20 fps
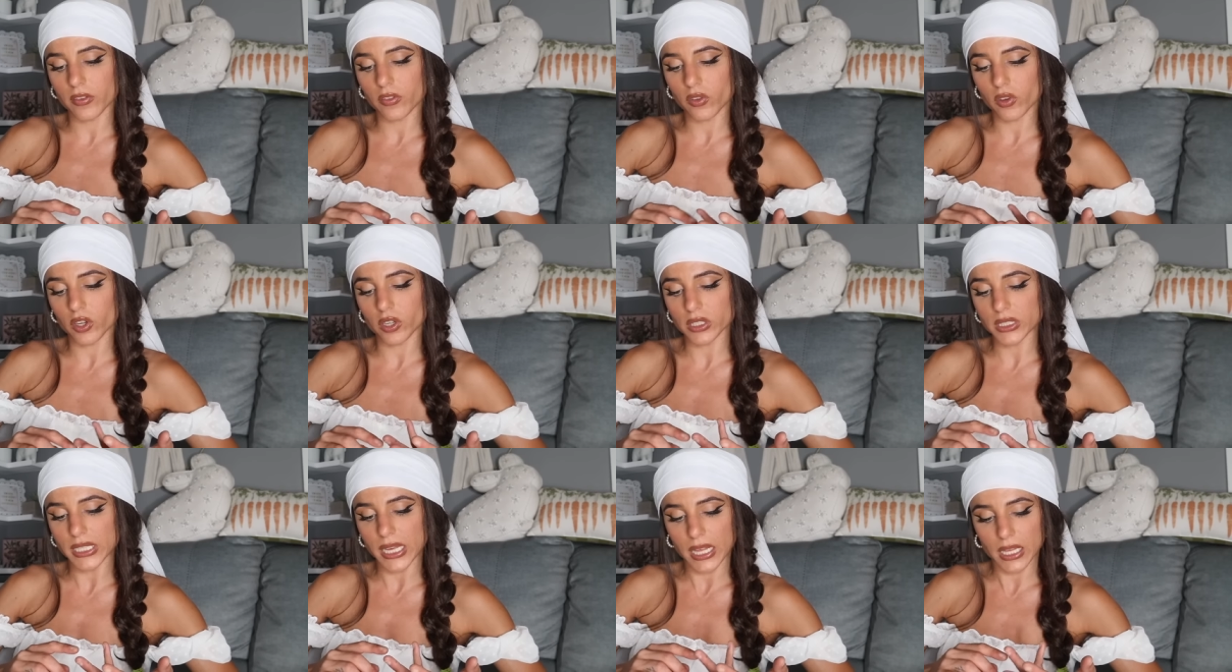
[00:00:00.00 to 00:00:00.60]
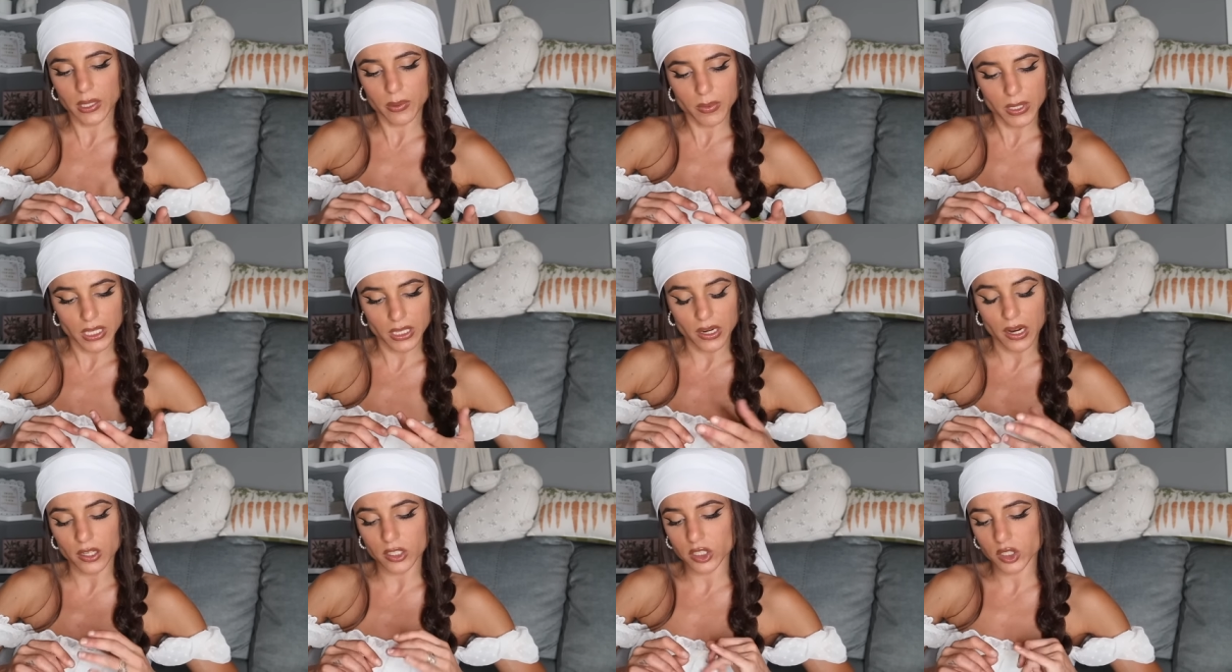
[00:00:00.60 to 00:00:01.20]
So you're telling me
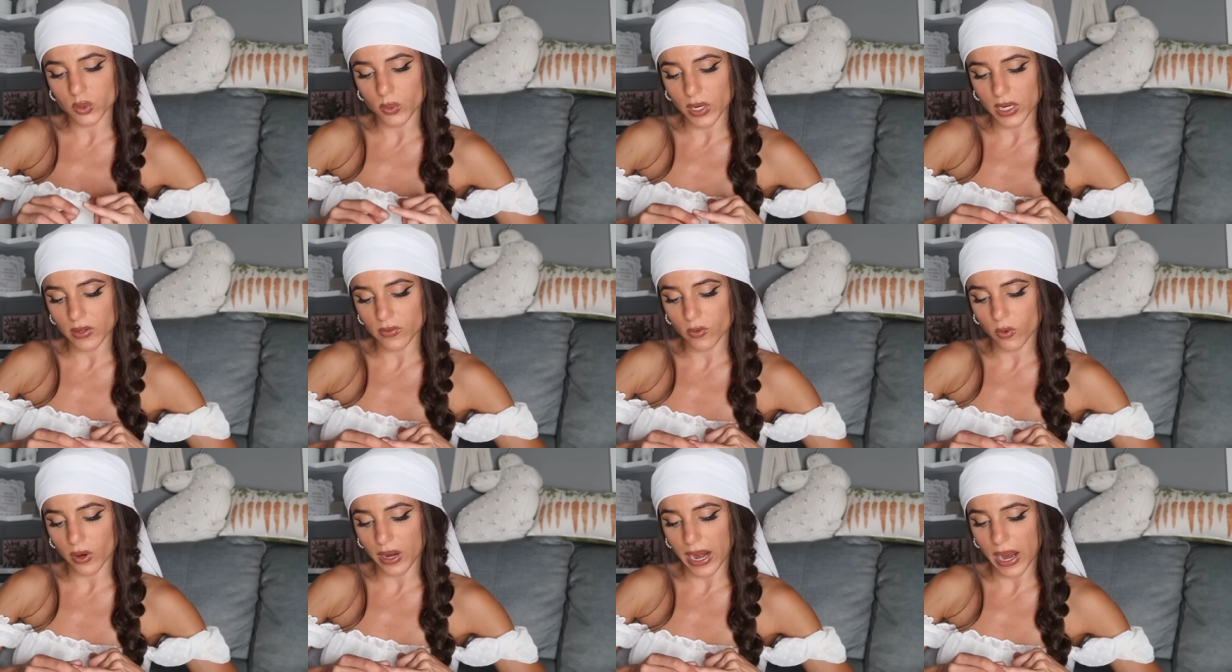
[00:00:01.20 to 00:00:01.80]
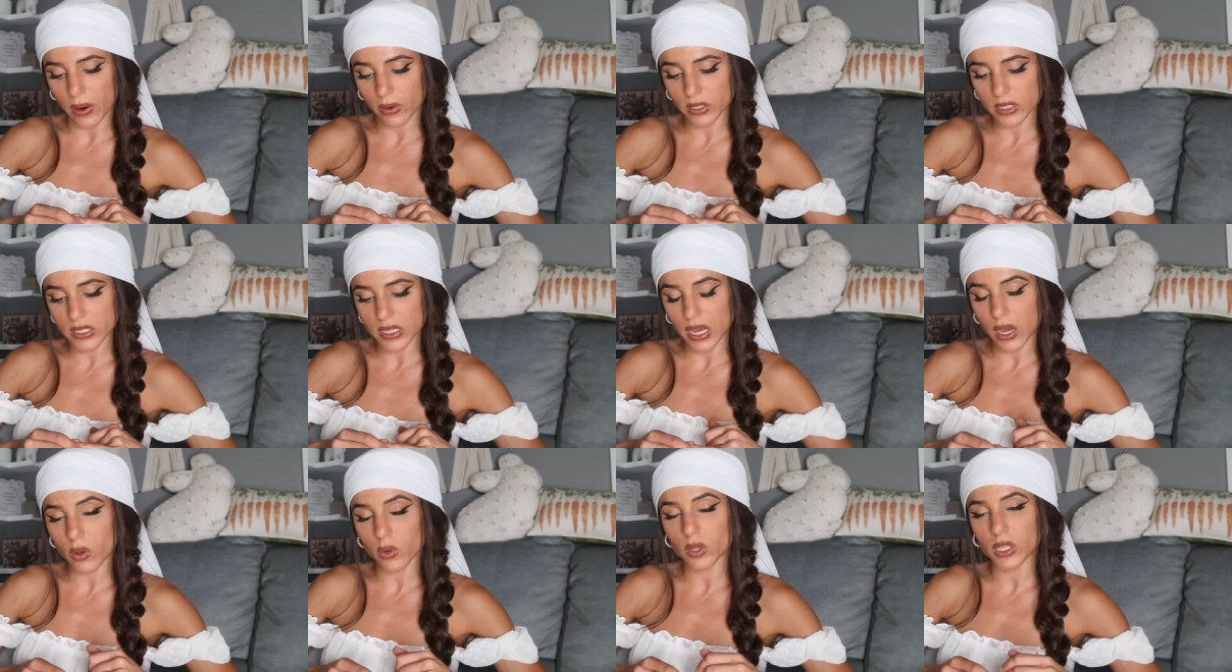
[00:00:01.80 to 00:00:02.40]
in under 24 hours,
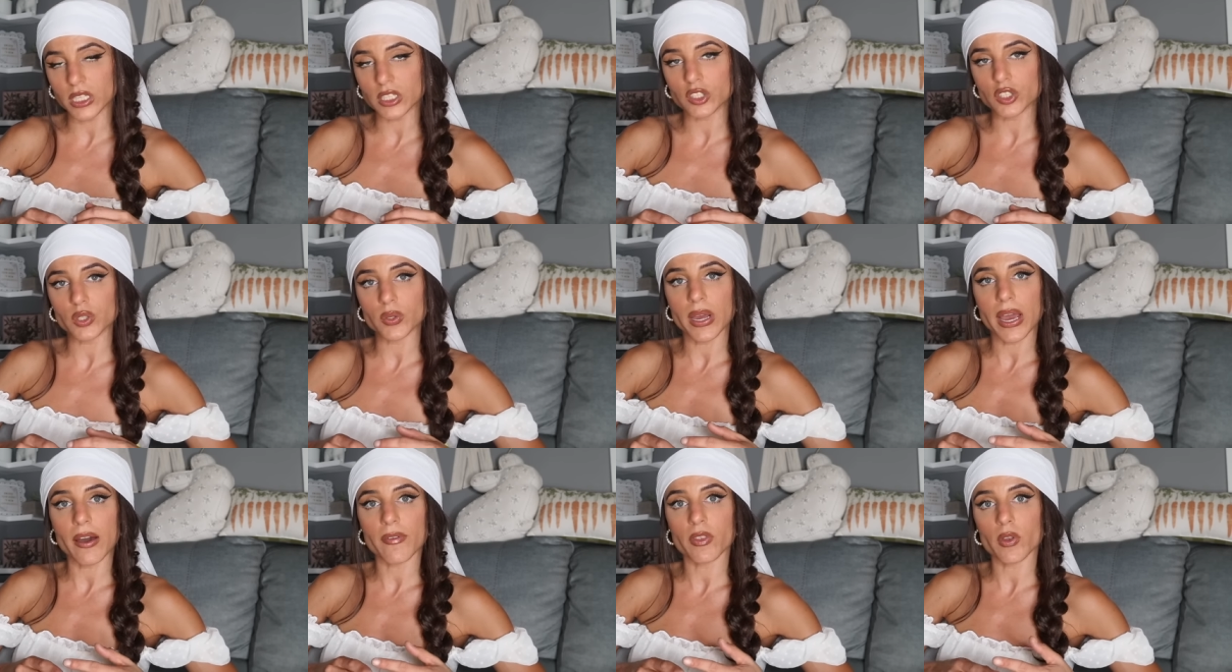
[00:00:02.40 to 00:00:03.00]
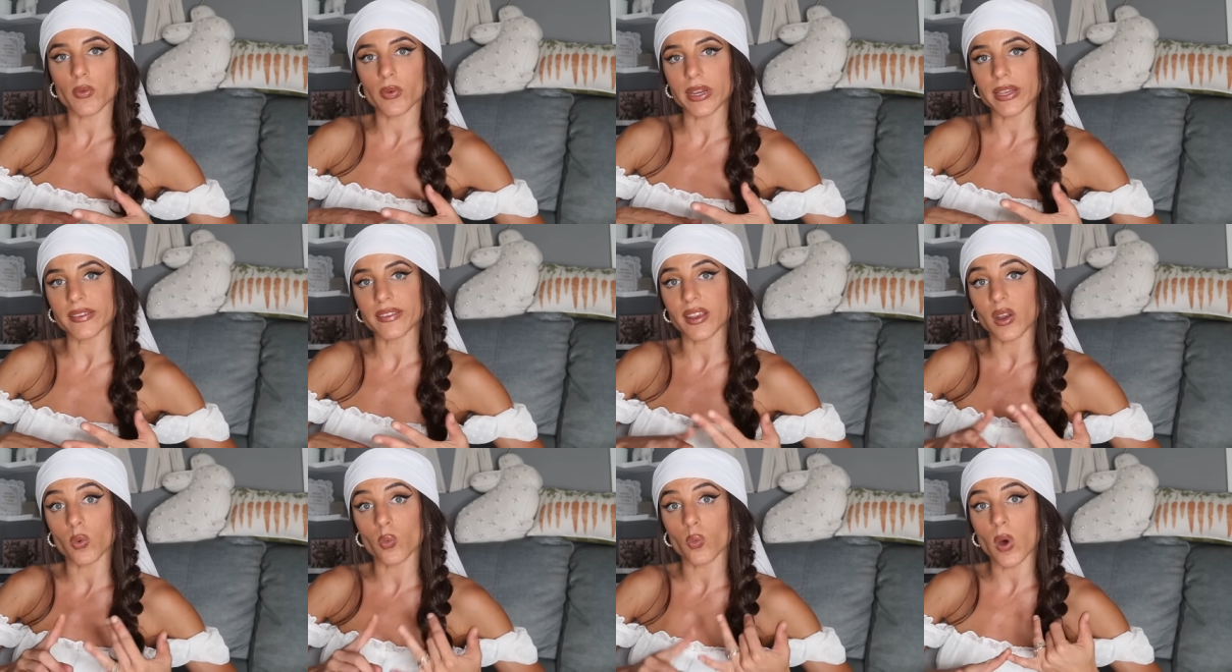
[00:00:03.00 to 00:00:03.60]
not only do you have the
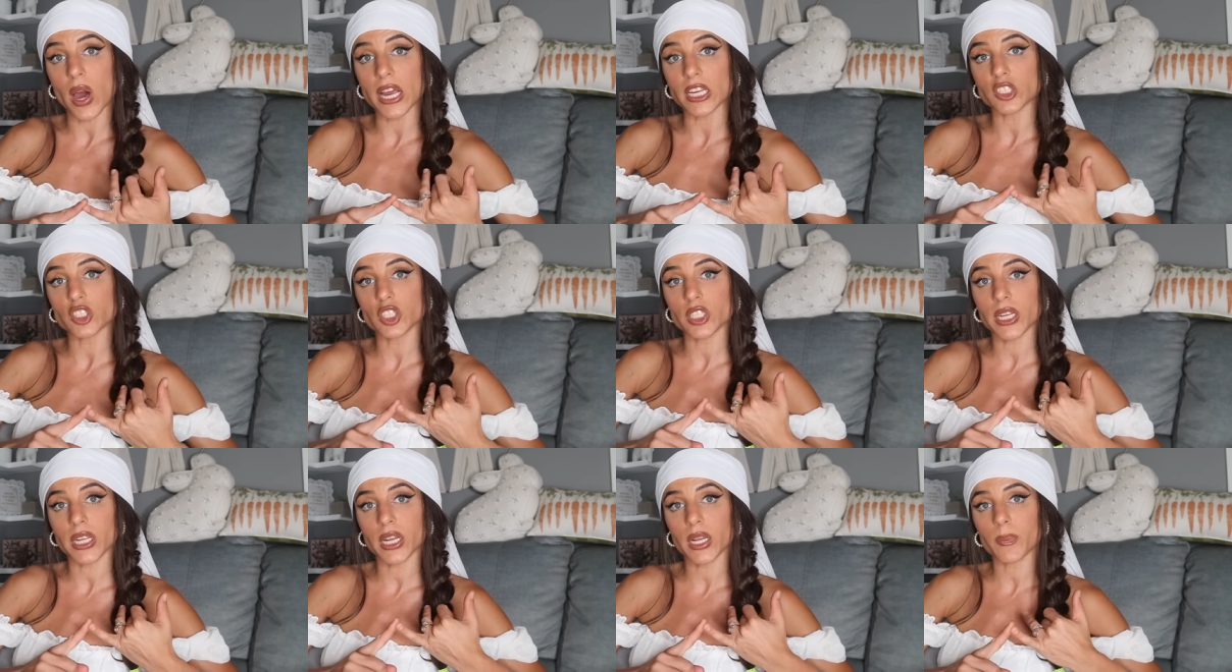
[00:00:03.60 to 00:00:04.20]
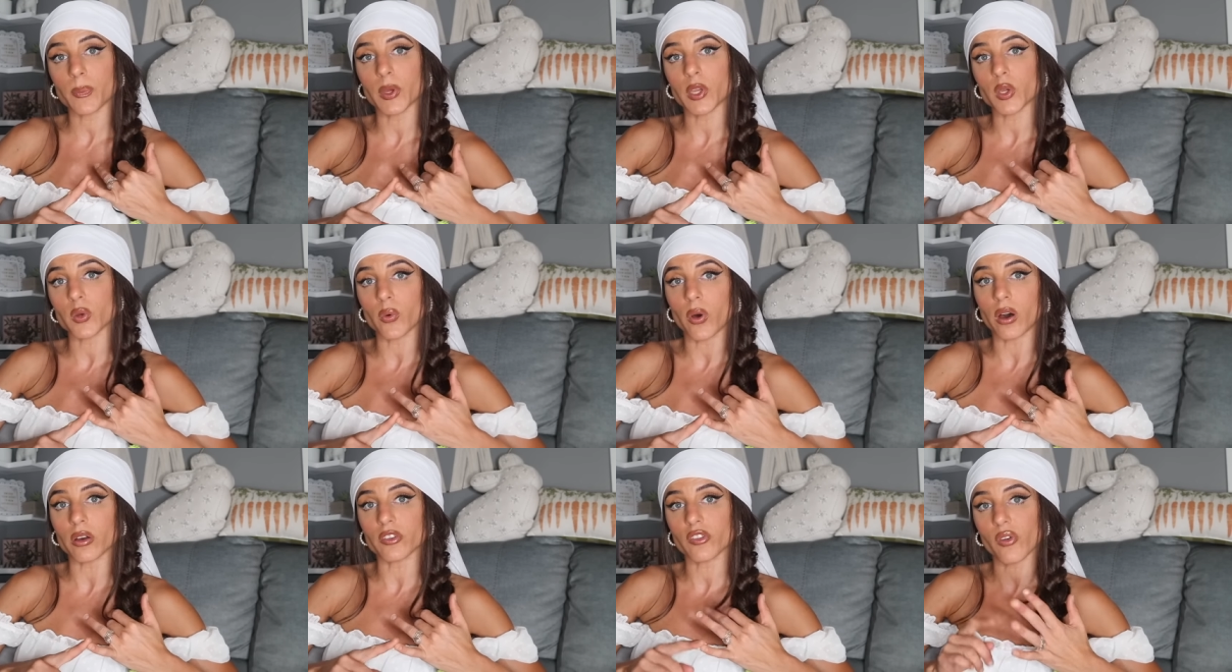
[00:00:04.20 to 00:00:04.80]
reason why she did it, but you
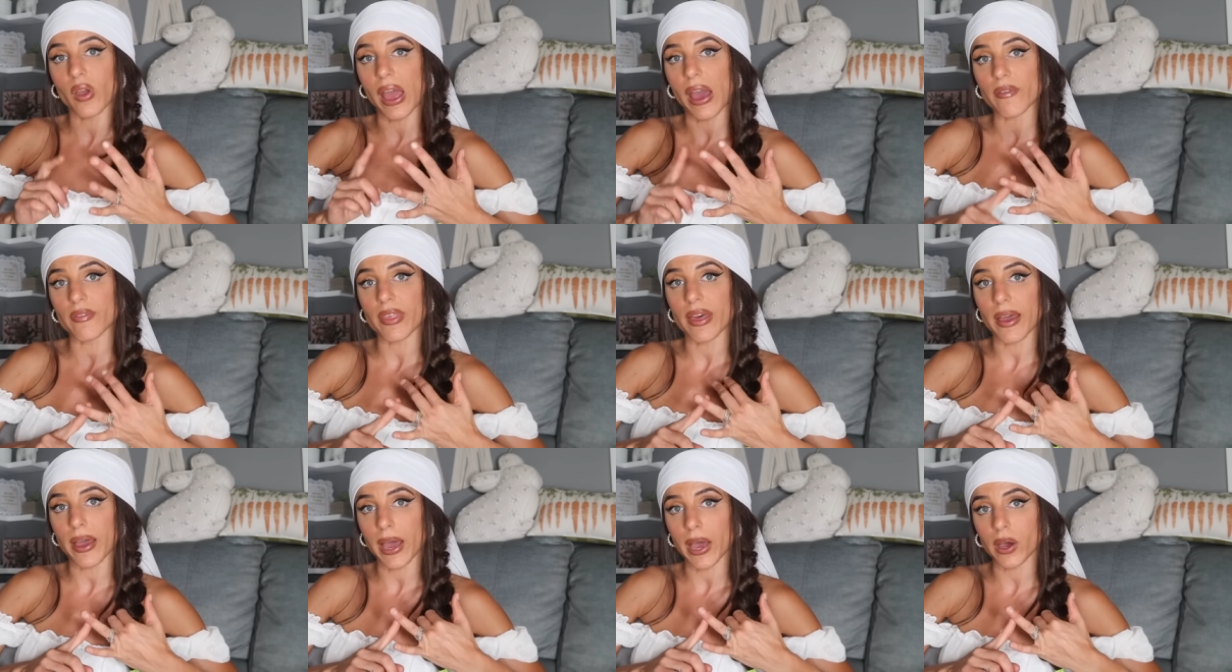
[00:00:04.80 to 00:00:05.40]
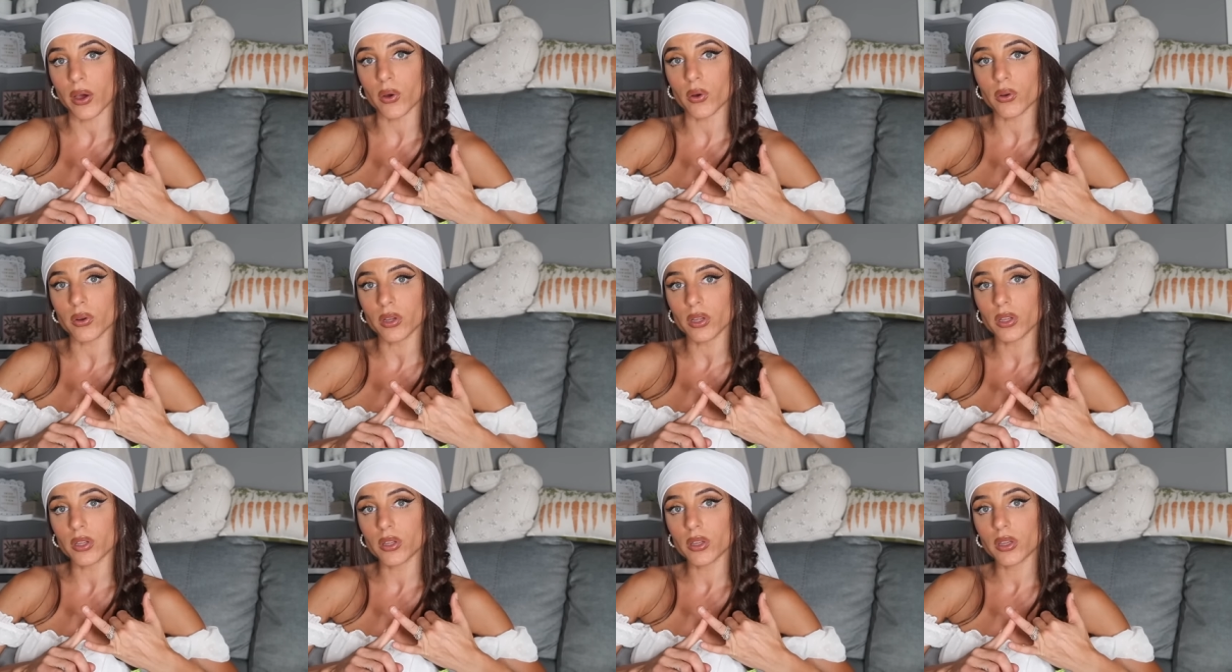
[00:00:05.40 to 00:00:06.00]
also have the how
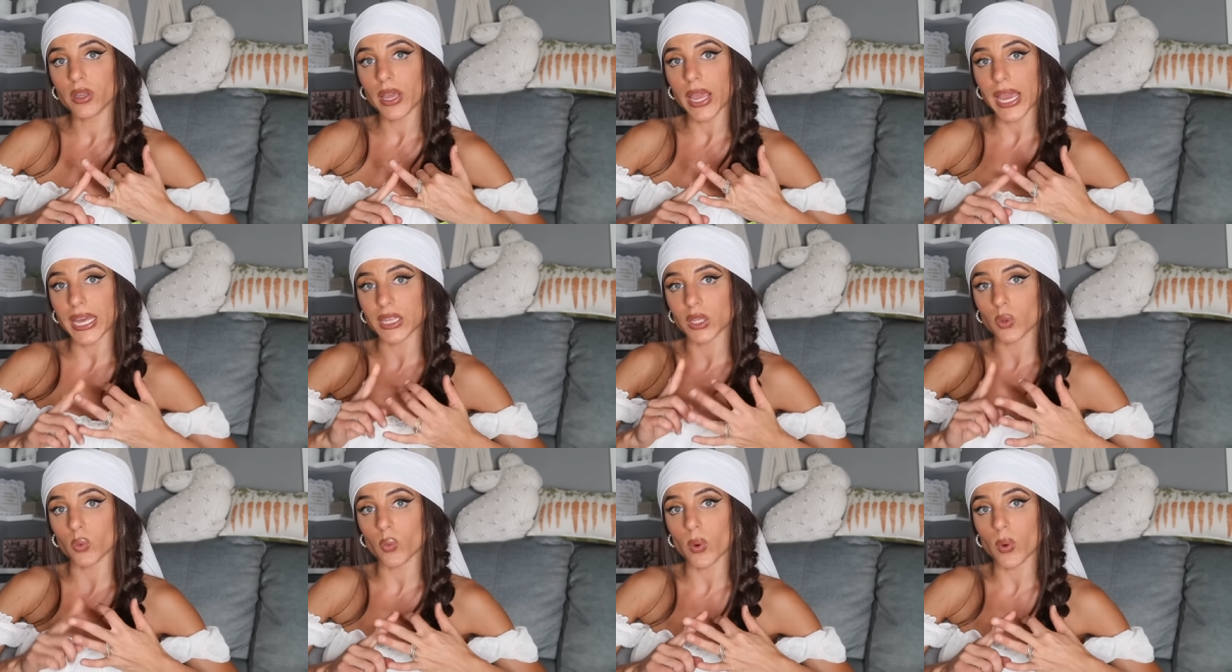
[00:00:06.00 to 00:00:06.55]
and the